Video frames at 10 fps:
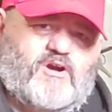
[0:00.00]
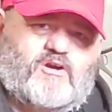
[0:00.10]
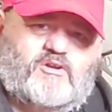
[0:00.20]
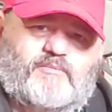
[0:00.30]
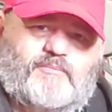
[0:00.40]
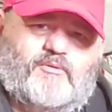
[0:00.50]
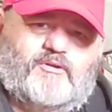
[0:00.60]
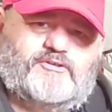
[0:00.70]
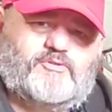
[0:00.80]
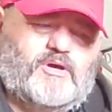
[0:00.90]
are going to be
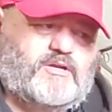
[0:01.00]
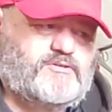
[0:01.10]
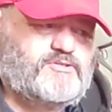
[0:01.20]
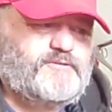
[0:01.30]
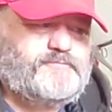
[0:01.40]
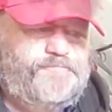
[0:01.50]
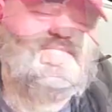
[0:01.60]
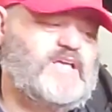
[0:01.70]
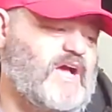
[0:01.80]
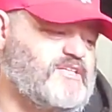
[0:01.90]
pulling trailers.
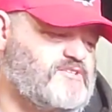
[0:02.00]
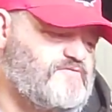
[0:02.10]
Yeah, I just